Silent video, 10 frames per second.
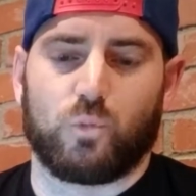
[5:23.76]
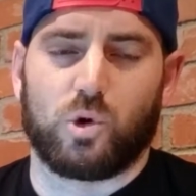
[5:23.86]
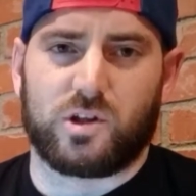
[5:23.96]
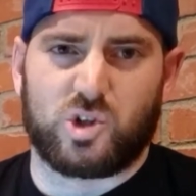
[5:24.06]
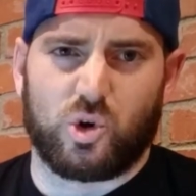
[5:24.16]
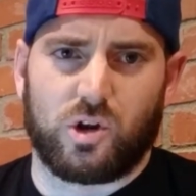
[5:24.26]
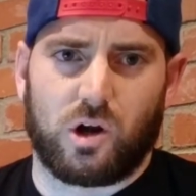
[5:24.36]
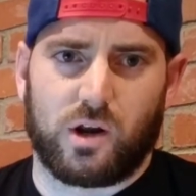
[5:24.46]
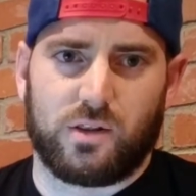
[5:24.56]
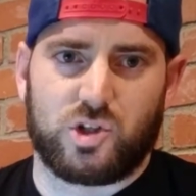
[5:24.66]
really turn it
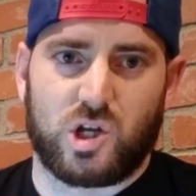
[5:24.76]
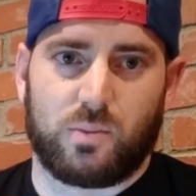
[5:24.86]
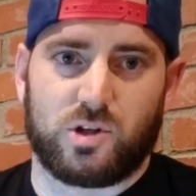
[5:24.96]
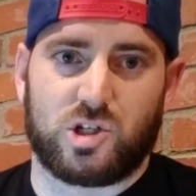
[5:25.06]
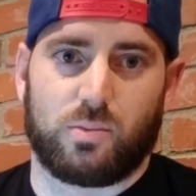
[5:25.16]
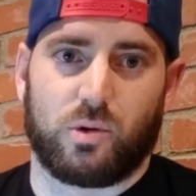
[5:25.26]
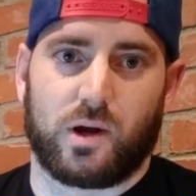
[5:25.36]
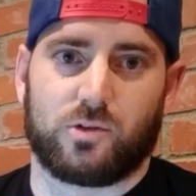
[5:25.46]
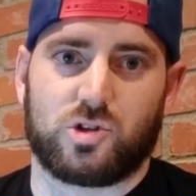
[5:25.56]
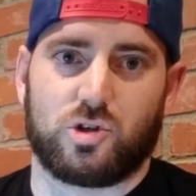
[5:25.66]
on in the championship
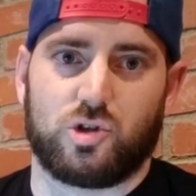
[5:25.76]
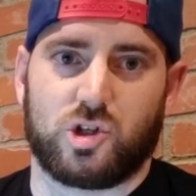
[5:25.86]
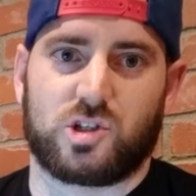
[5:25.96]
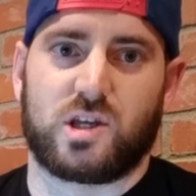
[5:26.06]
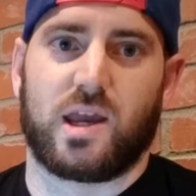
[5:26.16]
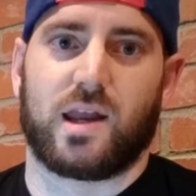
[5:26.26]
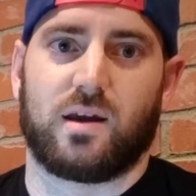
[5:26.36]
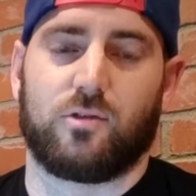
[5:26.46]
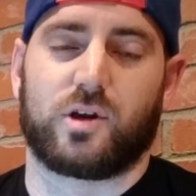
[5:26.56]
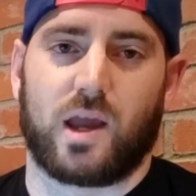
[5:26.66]
rounds, so you just can't
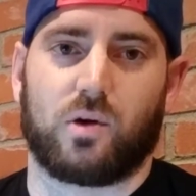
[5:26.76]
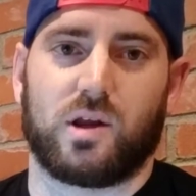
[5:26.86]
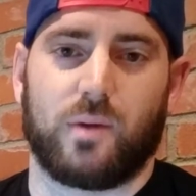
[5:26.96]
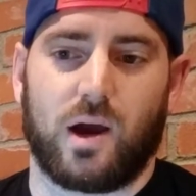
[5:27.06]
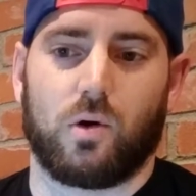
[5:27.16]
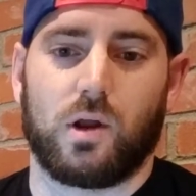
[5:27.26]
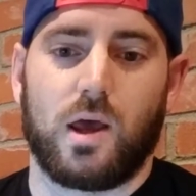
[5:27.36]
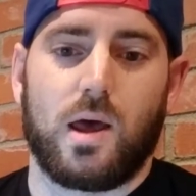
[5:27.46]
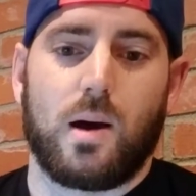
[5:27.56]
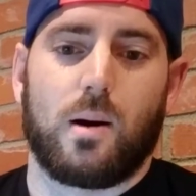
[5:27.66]
ever count him out.
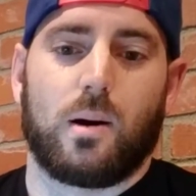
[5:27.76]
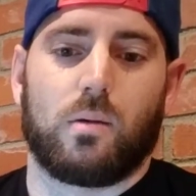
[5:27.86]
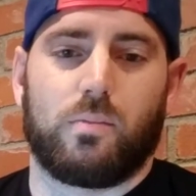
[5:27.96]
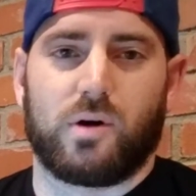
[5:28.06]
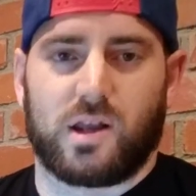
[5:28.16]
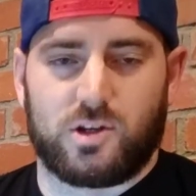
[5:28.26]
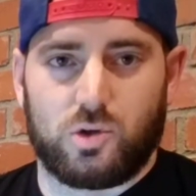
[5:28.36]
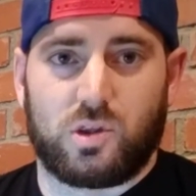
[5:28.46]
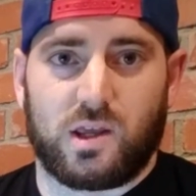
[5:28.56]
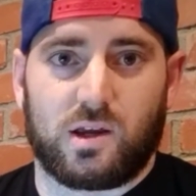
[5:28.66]
But I
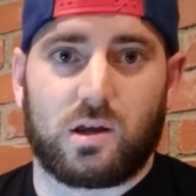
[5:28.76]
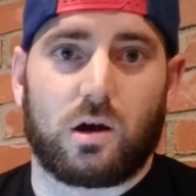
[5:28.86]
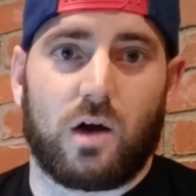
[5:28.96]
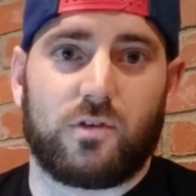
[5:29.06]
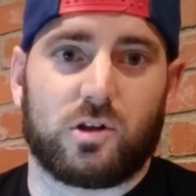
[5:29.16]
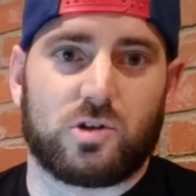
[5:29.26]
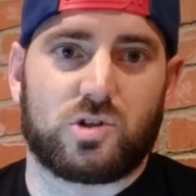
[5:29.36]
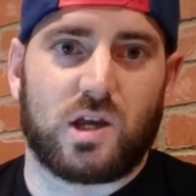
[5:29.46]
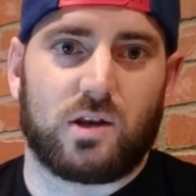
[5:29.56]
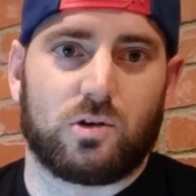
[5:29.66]
do think Rafael
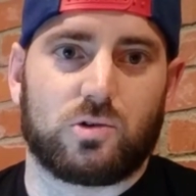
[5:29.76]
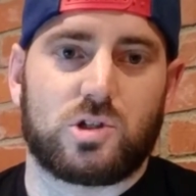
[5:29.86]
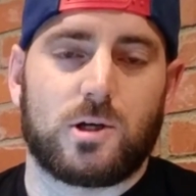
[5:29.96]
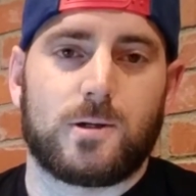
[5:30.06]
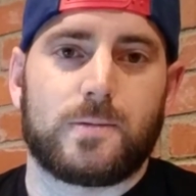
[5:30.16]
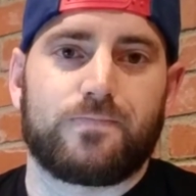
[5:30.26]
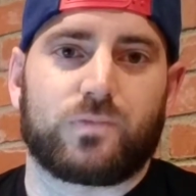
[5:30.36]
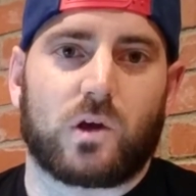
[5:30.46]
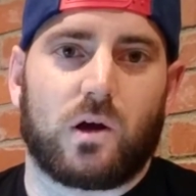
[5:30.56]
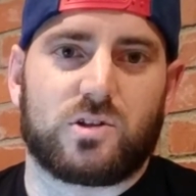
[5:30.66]
dos Anjos
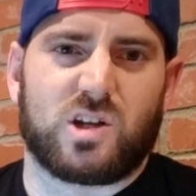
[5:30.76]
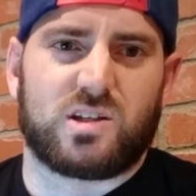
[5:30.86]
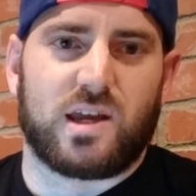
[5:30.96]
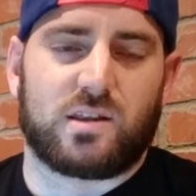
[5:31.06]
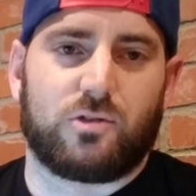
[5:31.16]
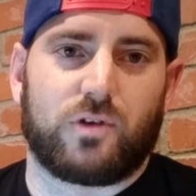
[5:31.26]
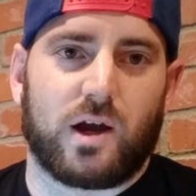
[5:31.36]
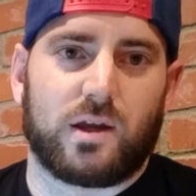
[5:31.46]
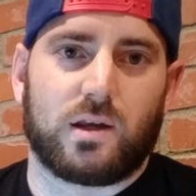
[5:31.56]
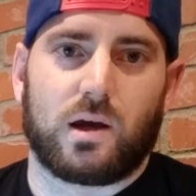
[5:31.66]
is going to take the
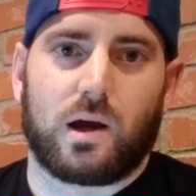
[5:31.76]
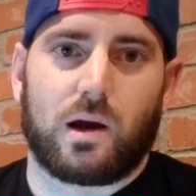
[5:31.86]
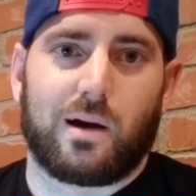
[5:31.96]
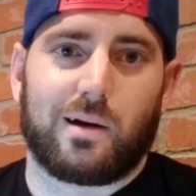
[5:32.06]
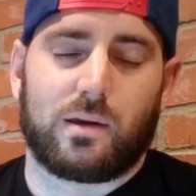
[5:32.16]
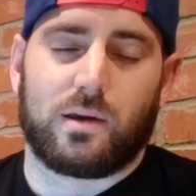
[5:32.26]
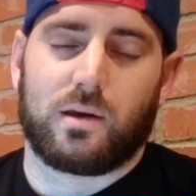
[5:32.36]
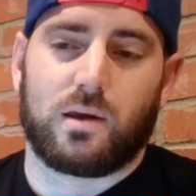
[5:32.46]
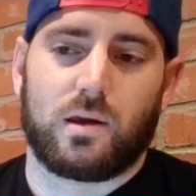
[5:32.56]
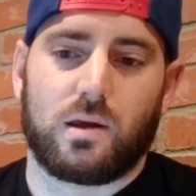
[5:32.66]
fight.
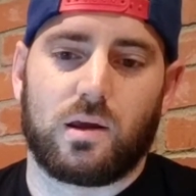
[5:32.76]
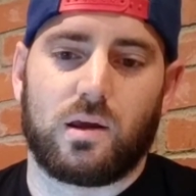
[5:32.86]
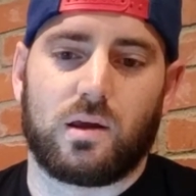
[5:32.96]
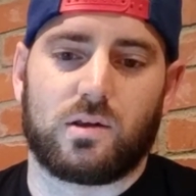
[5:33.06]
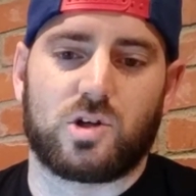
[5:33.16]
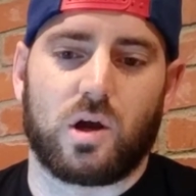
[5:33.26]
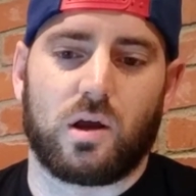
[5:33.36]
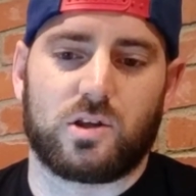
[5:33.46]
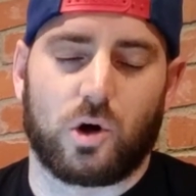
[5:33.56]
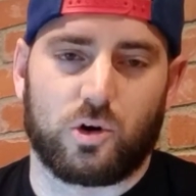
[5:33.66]

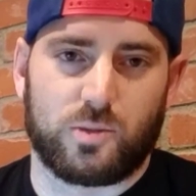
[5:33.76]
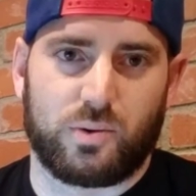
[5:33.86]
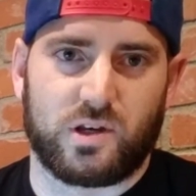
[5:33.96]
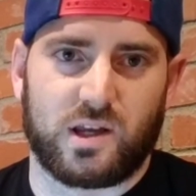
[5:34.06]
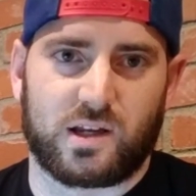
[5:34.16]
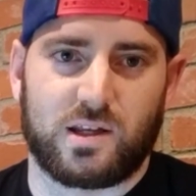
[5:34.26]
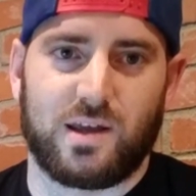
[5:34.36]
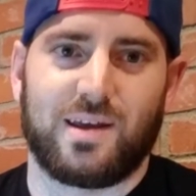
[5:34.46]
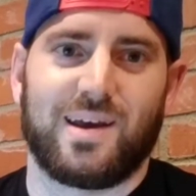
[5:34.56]
It's hard to predict